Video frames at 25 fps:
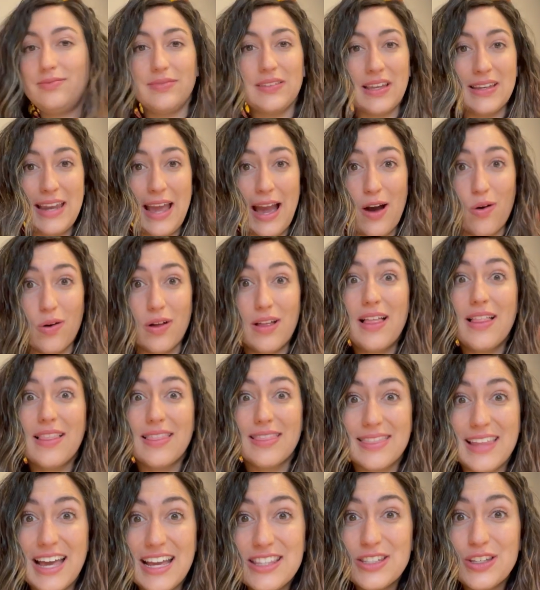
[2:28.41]
Now,
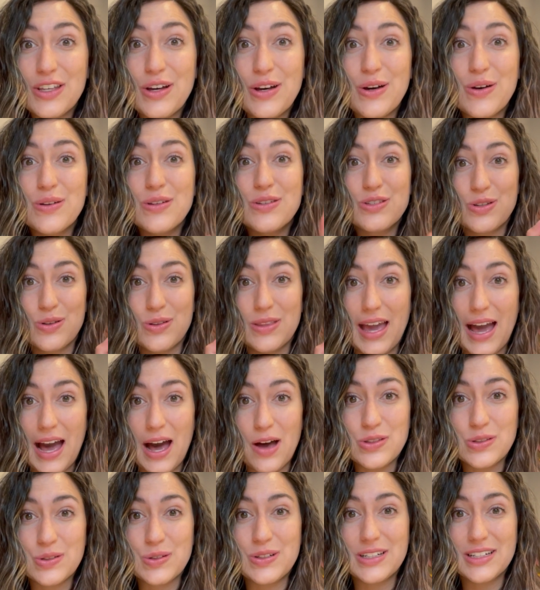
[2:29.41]
let's go to the
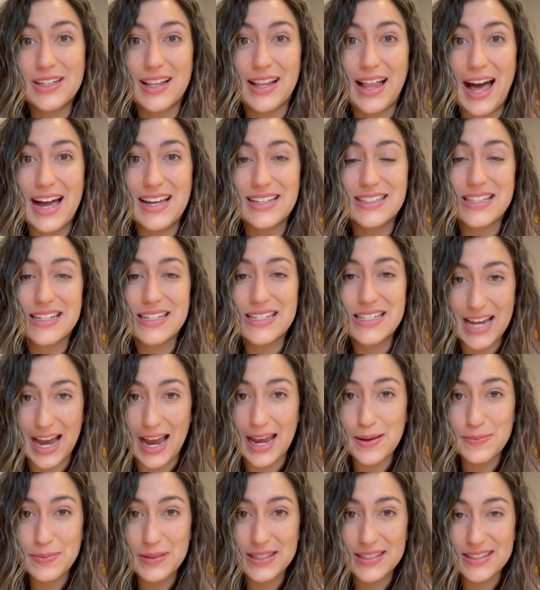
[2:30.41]
OutSchool class
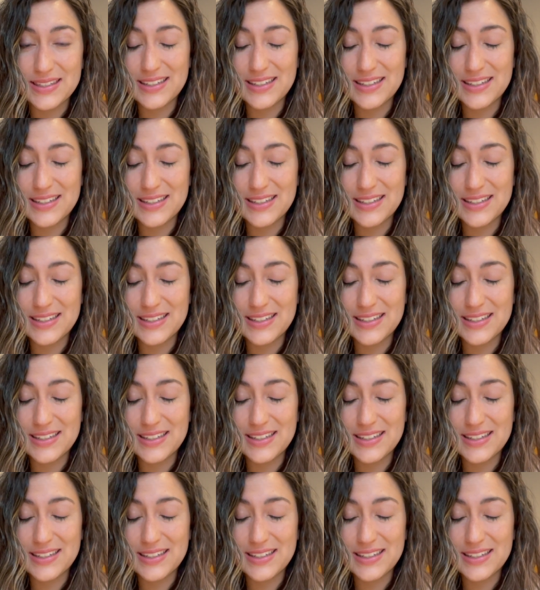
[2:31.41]
types